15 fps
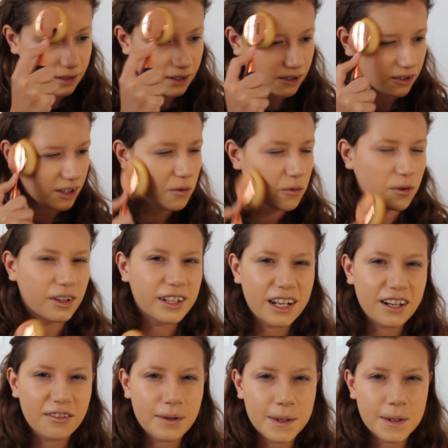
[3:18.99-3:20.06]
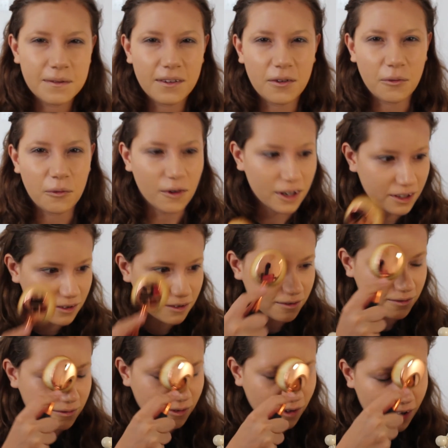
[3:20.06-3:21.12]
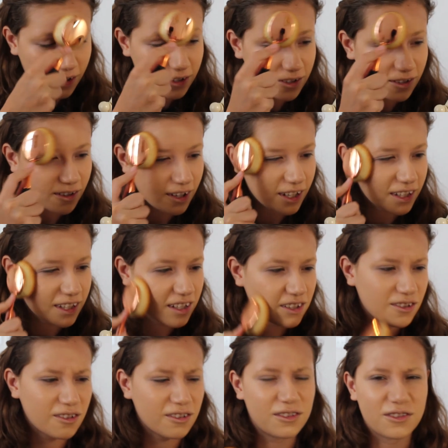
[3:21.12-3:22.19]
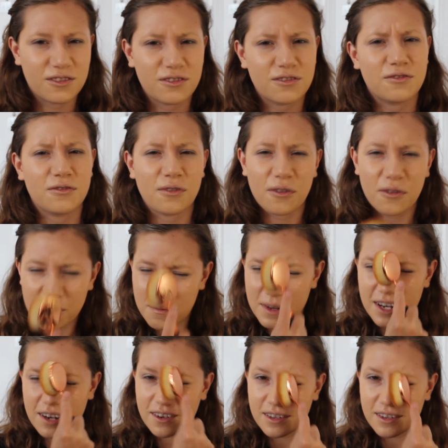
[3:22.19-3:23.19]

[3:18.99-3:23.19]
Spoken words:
I know that word kind of reminds me of that one rock song. I think it's called Stroke Me or